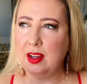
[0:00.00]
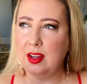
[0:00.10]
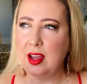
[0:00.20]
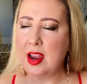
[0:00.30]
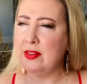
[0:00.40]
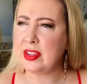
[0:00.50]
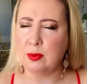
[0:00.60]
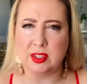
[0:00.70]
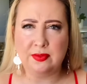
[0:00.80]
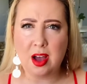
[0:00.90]
everything
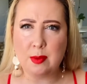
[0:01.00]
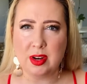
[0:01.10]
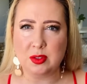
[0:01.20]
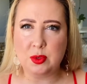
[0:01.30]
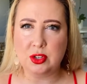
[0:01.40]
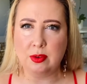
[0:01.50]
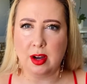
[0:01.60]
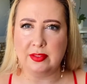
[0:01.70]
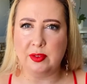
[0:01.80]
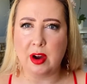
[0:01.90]
was fine when I was
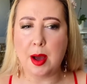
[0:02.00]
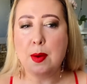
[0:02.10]
wishcrafting, right?